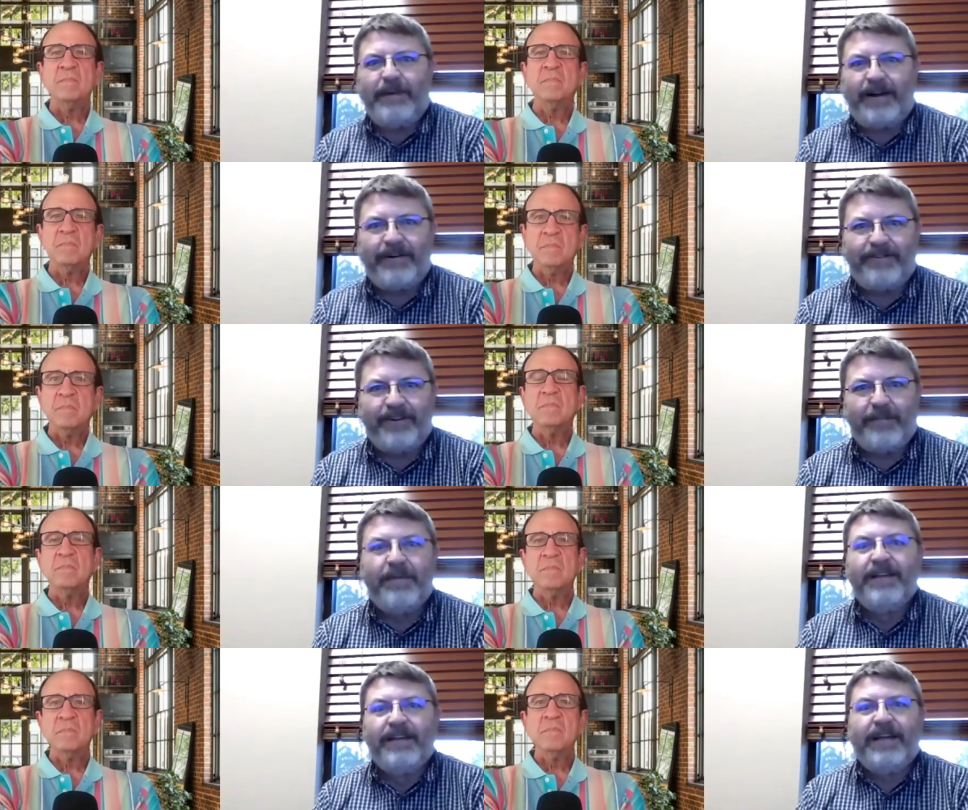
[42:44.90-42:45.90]
Speaker 1: battery from?
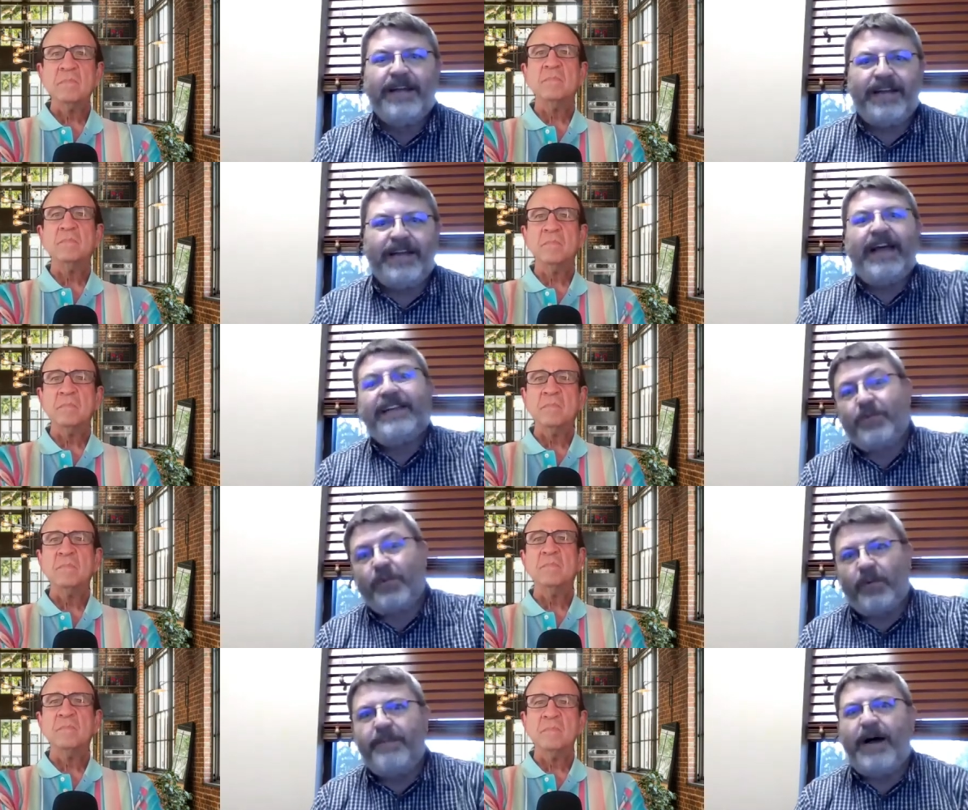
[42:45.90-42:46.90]
And, and that's
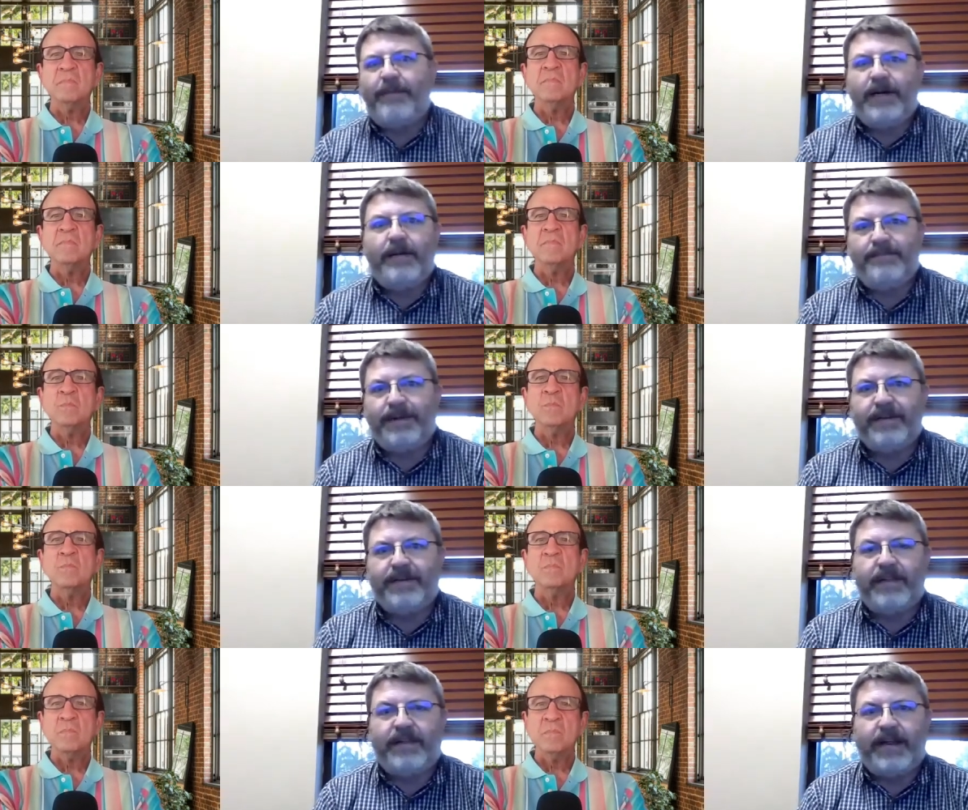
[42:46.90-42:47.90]
where we pop up
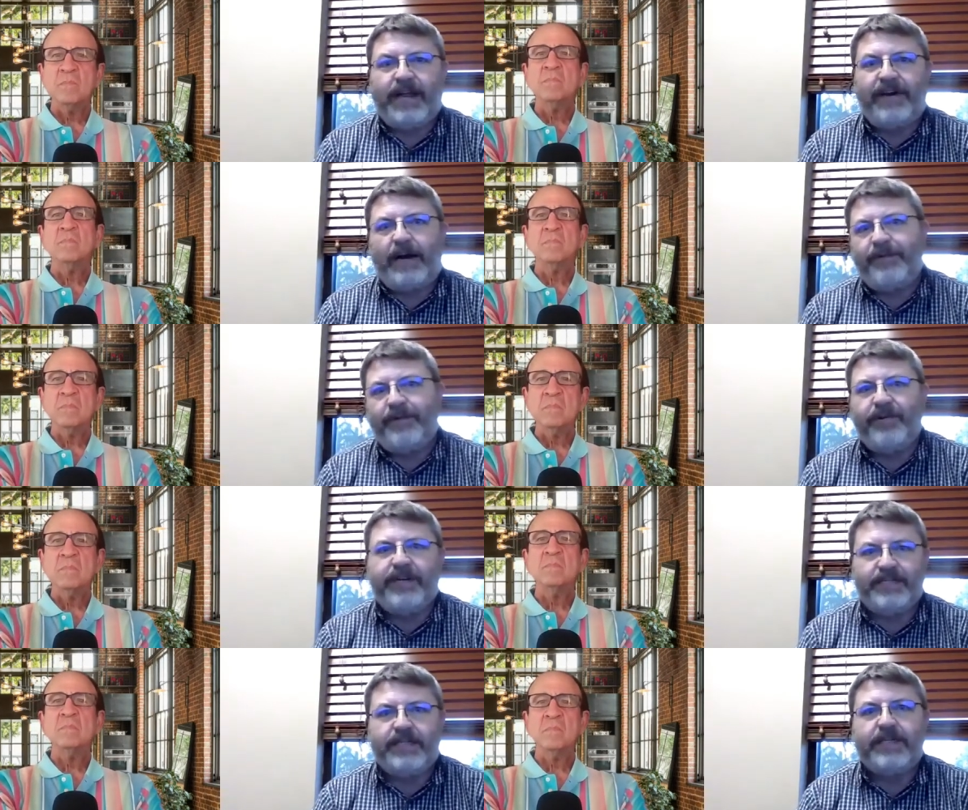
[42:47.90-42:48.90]
and then they have an
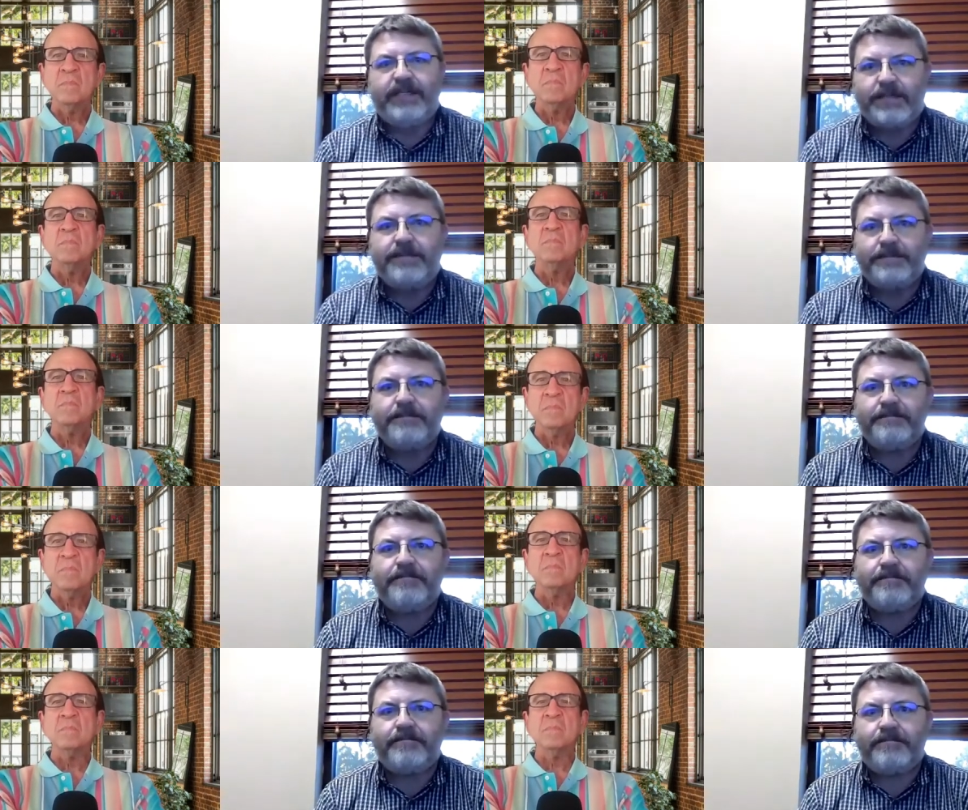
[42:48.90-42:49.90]
opportunity to see us.
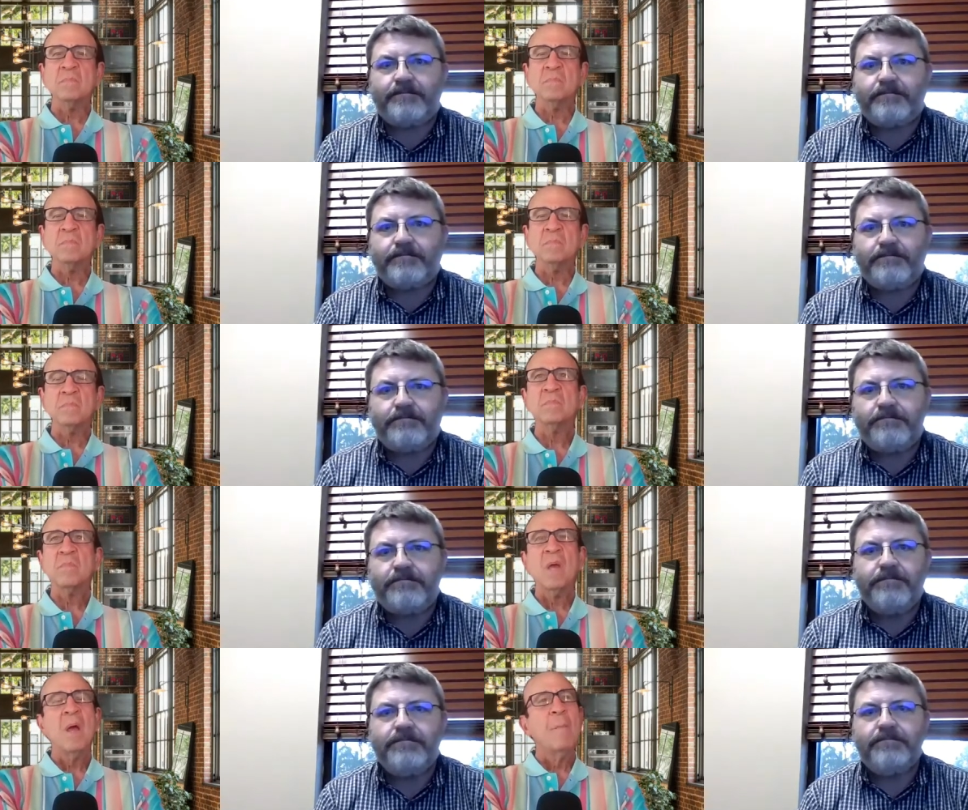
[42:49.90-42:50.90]
Mm-hmm.
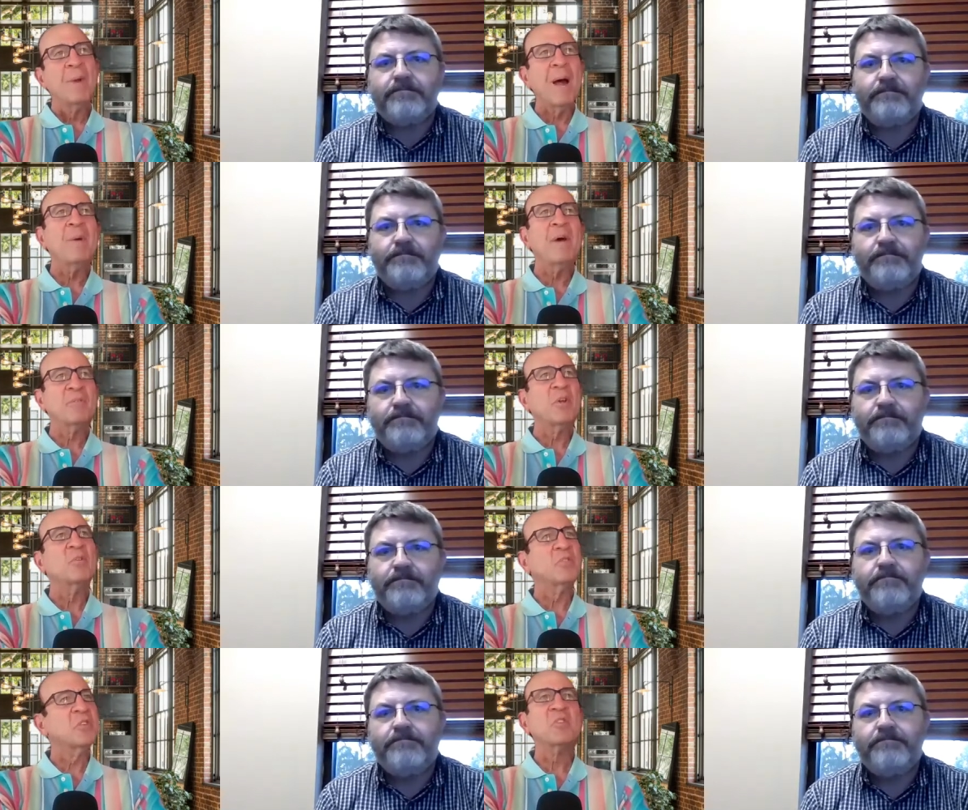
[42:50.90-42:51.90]
Speaker 2: But I bet
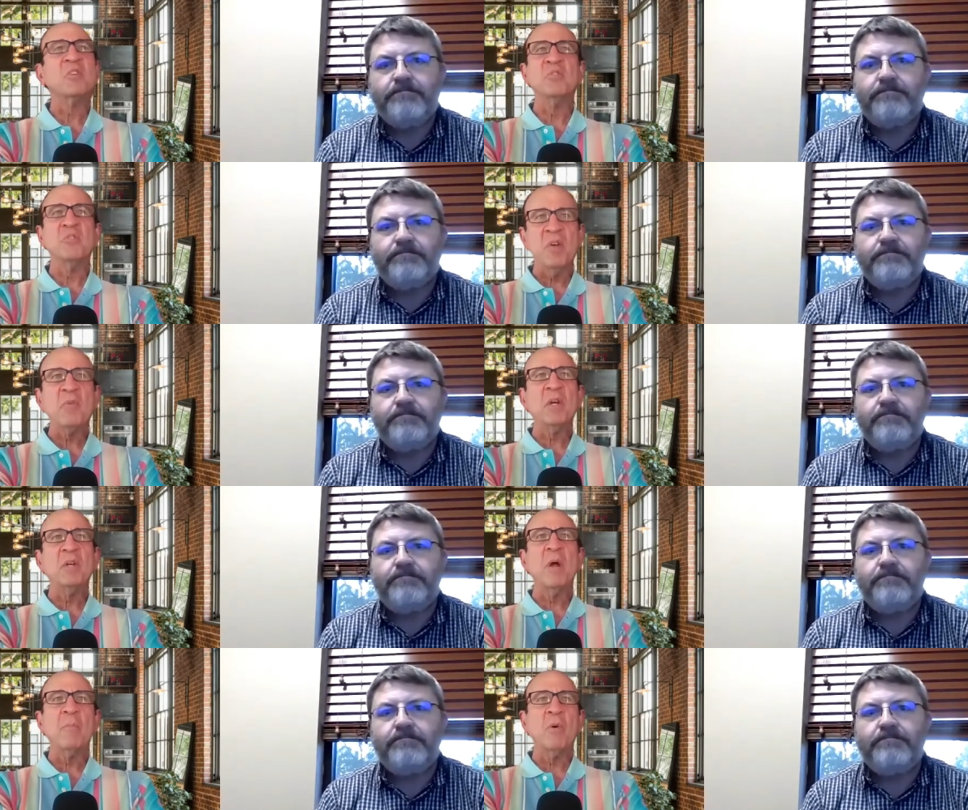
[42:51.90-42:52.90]
there's a significant
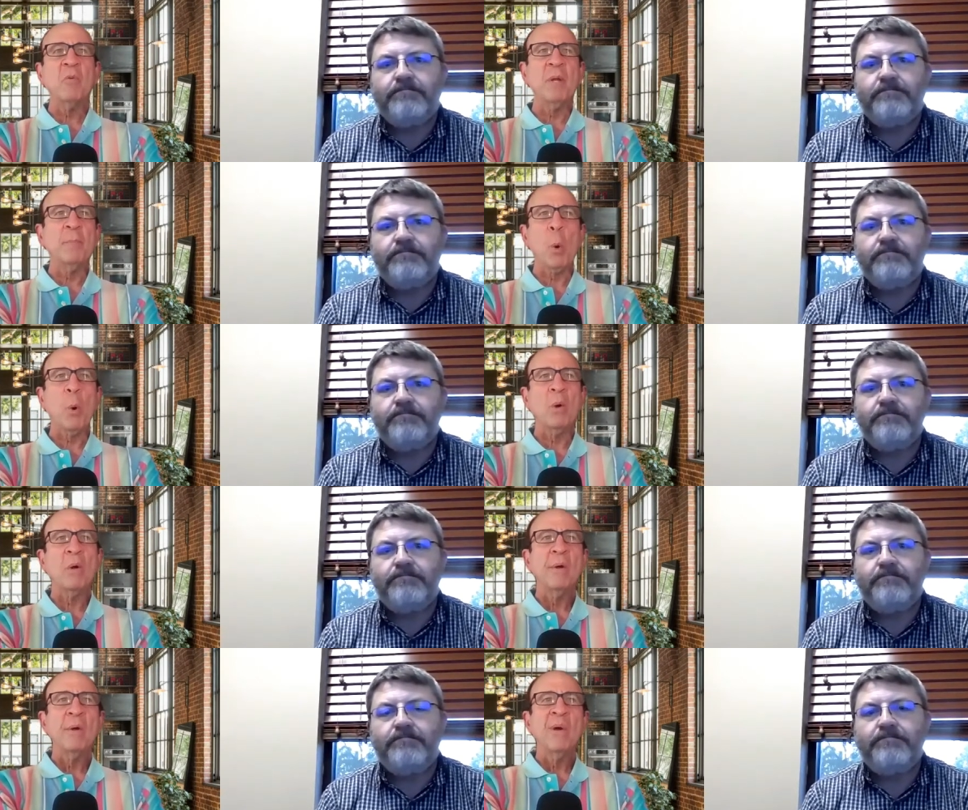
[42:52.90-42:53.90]
number of people
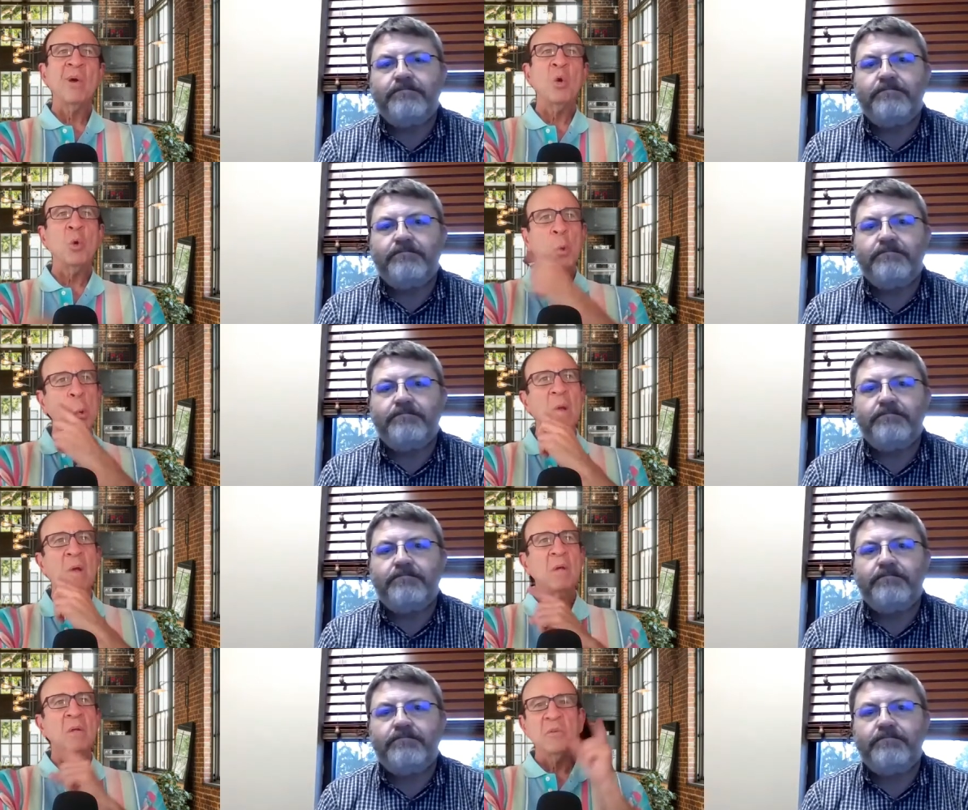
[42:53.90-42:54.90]
who
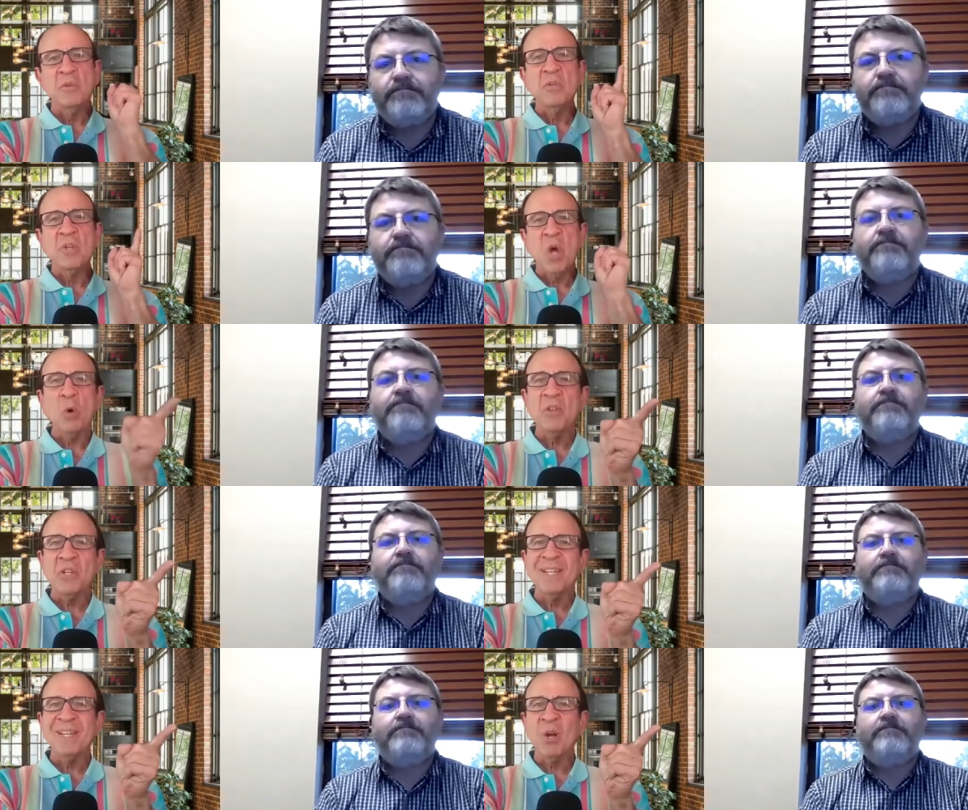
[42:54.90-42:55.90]
go to the
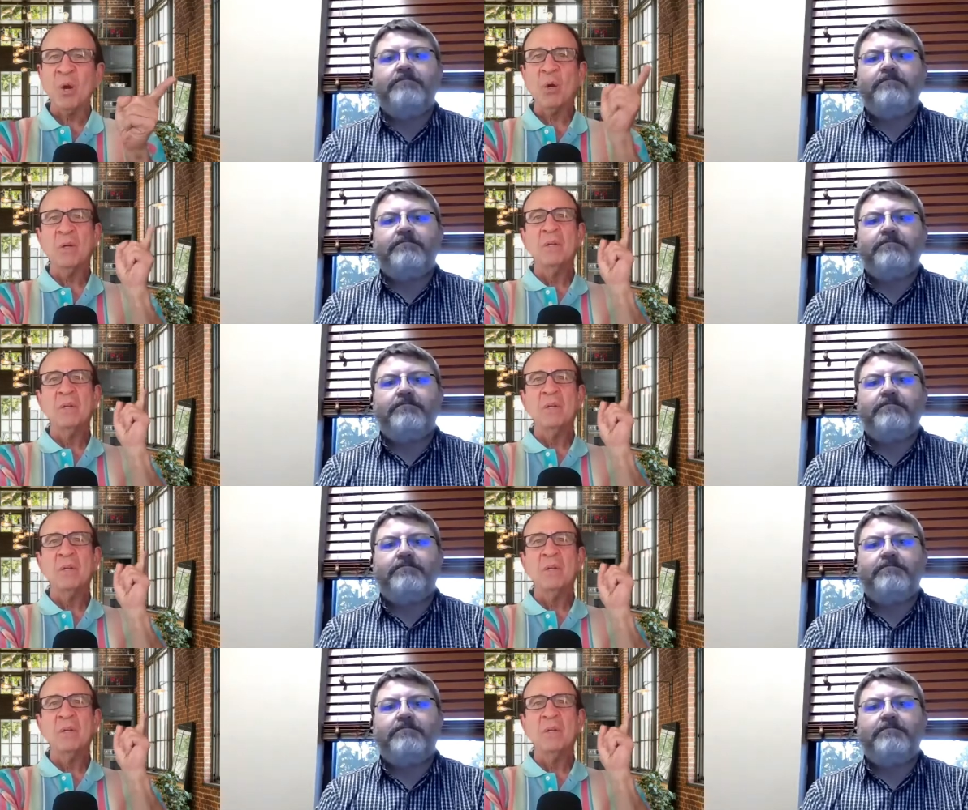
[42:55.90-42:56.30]
dealer,